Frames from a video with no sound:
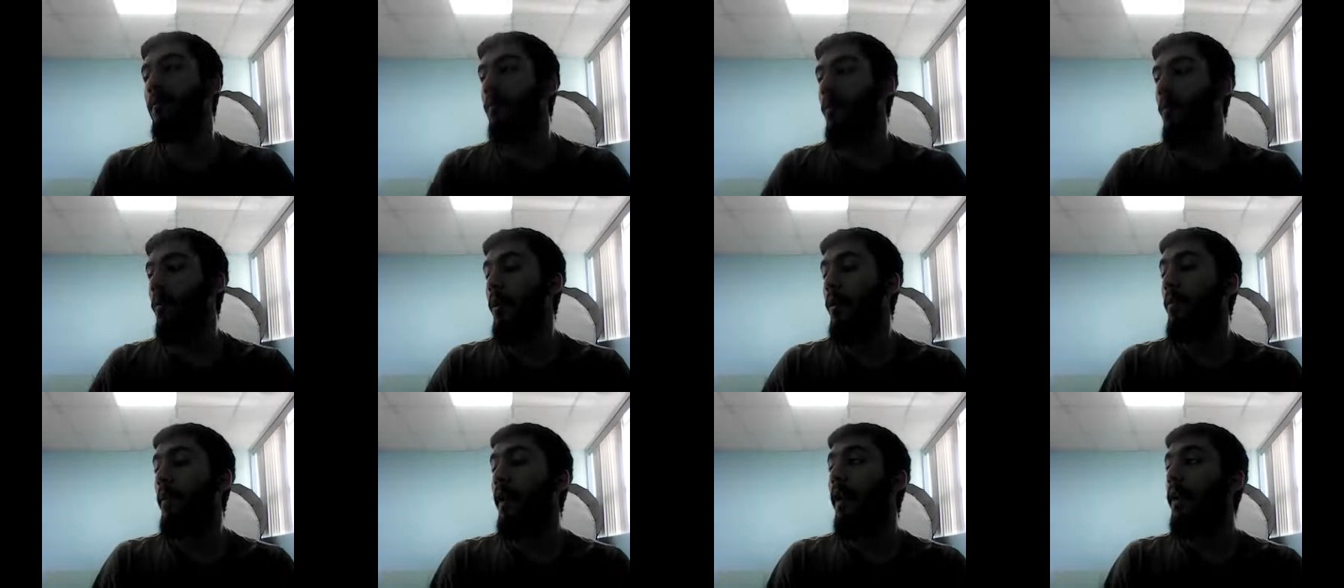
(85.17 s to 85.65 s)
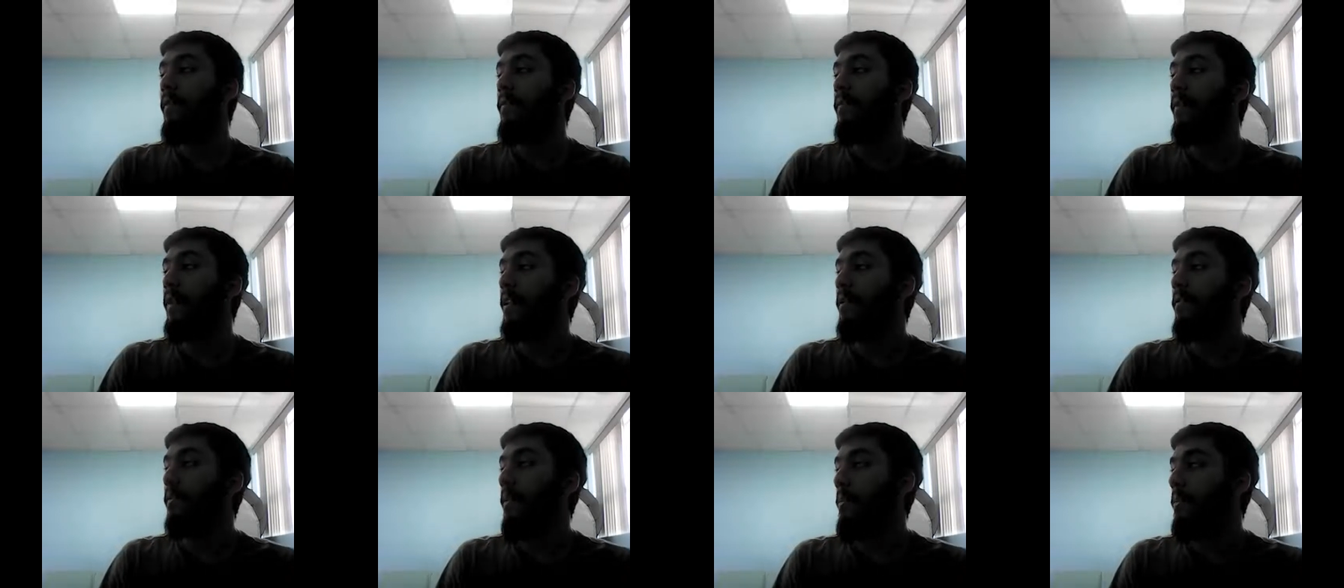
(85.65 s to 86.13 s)
we're
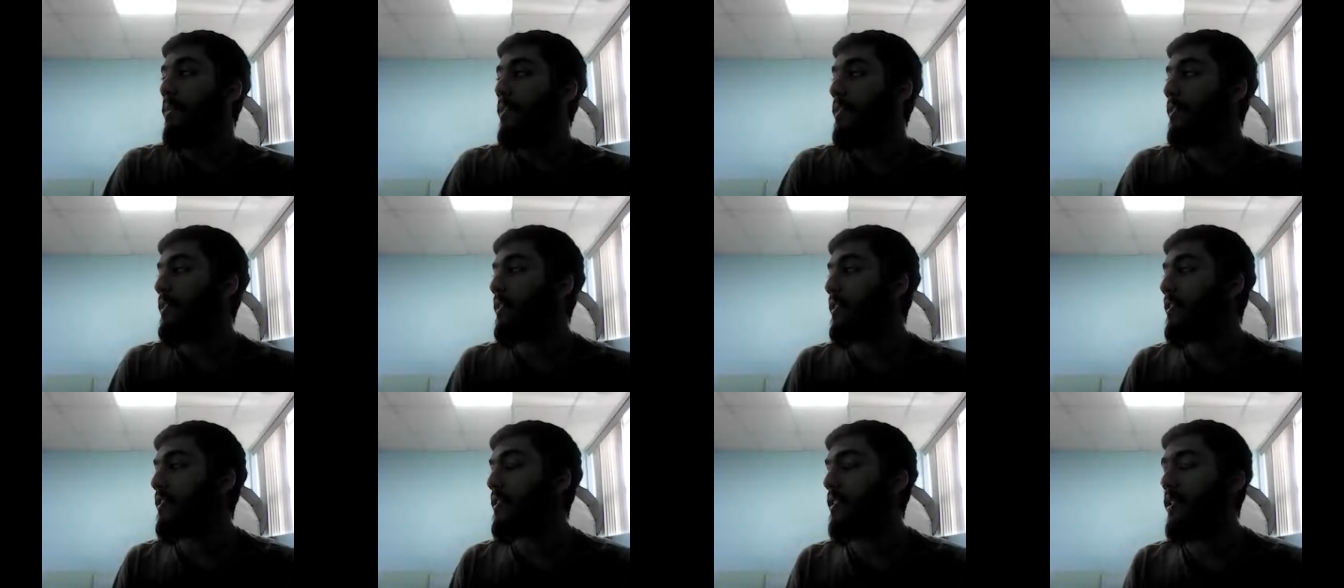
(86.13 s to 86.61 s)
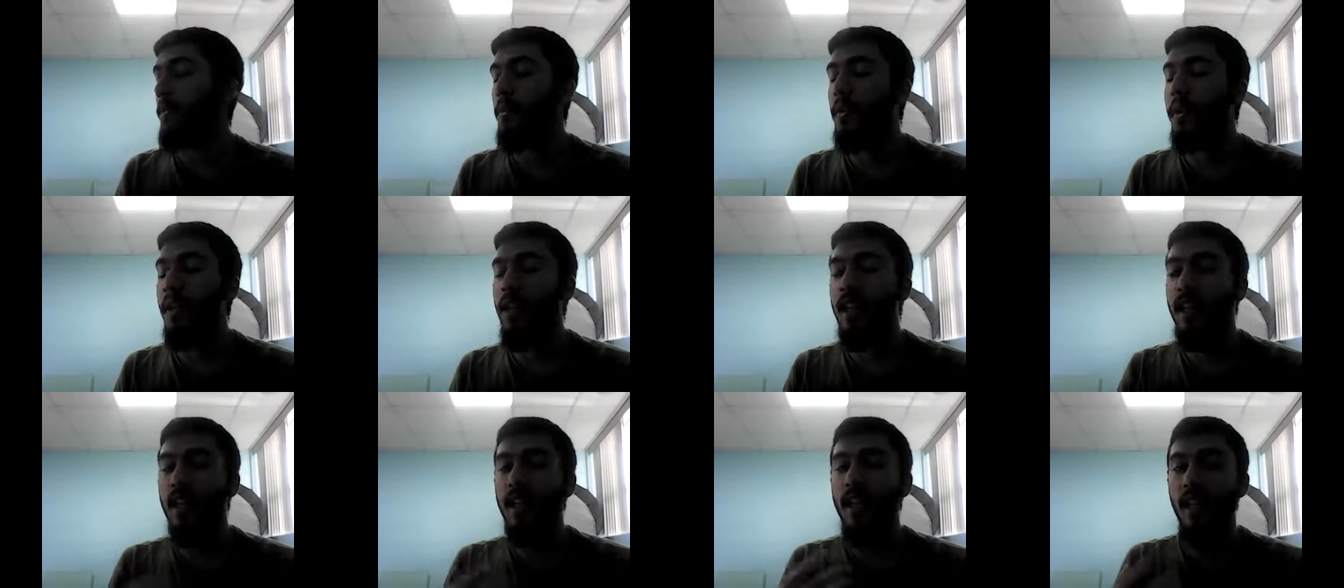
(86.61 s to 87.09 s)
benefiting from the series and we're
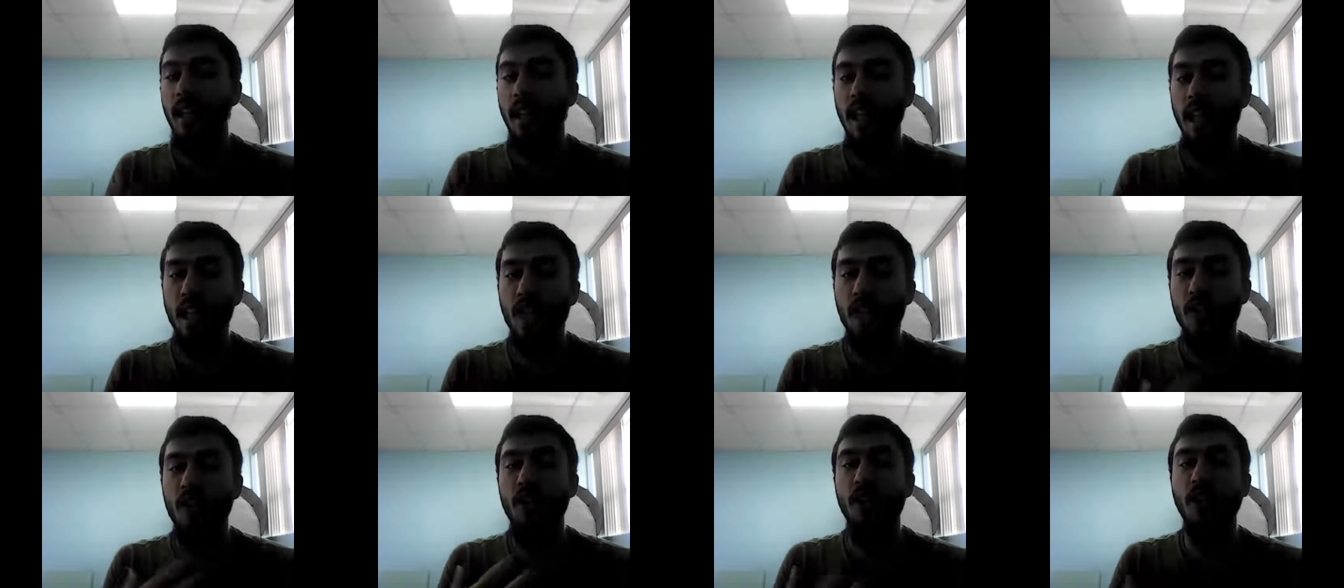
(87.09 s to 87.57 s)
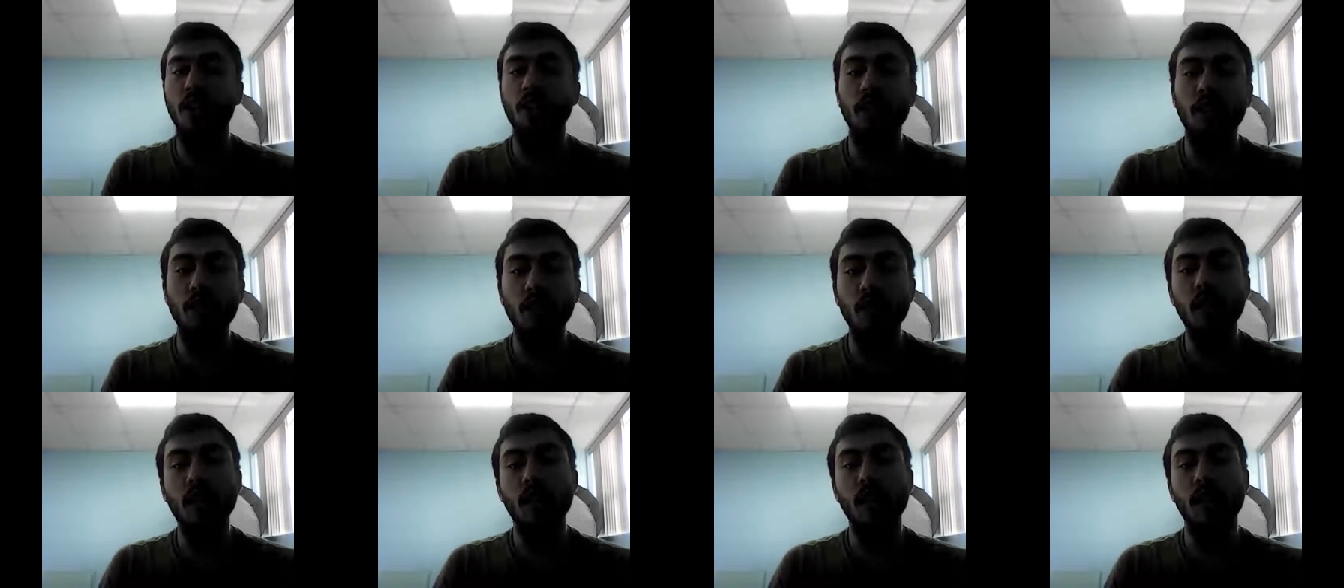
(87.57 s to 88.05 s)
getting a good
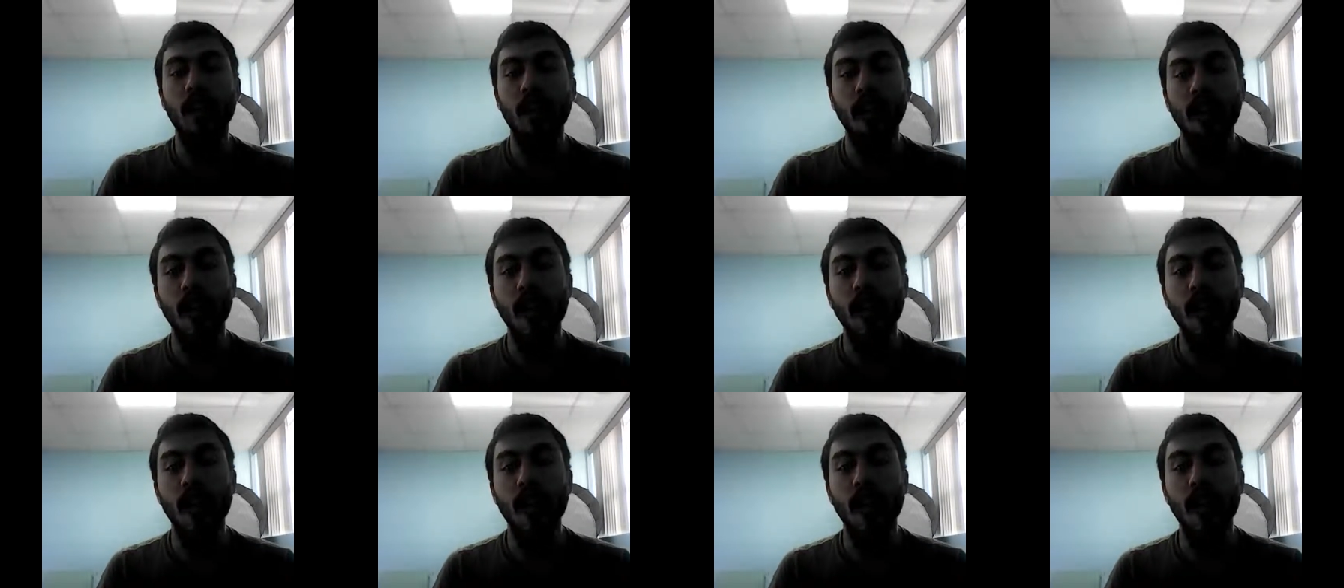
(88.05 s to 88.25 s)
look